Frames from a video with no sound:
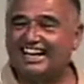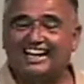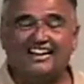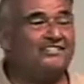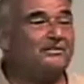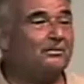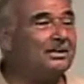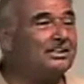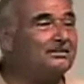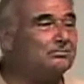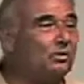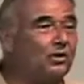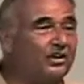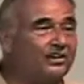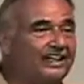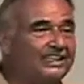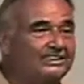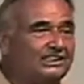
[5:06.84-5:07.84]
But
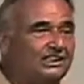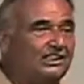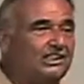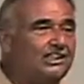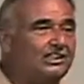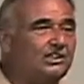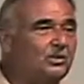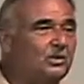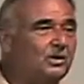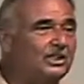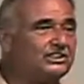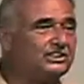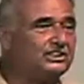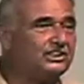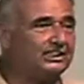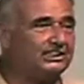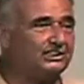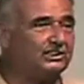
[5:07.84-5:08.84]
boy, that's a good
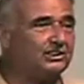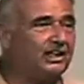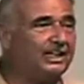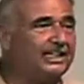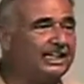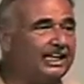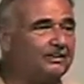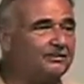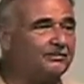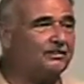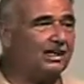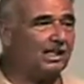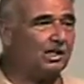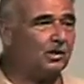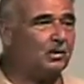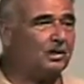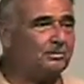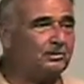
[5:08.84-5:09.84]
question. So I got to
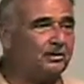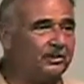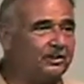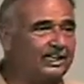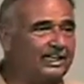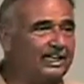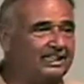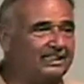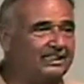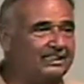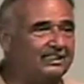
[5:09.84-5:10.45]
follow up on that.